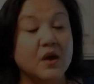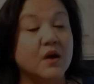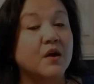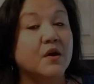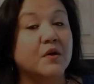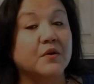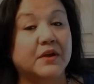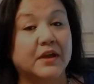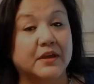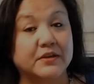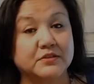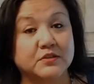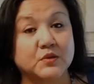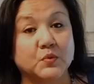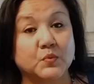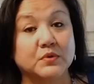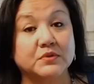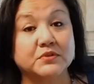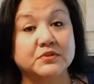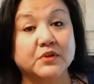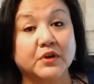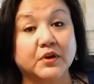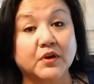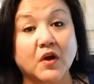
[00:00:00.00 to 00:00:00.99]
Okay, so
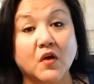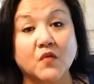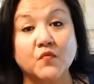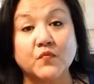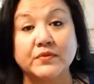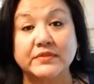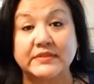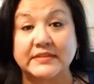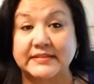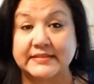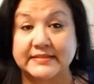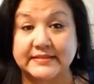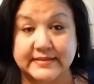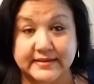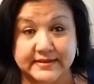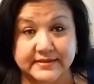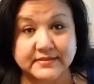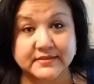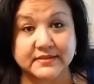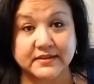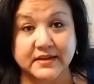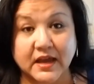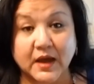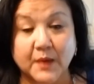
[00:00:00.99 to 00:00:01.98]
we'll start off with
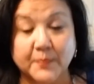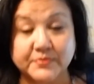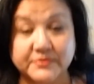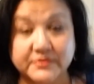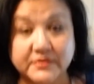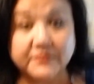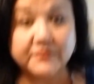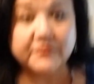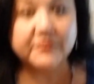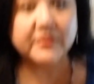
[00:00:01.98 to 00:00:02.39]
6 cups of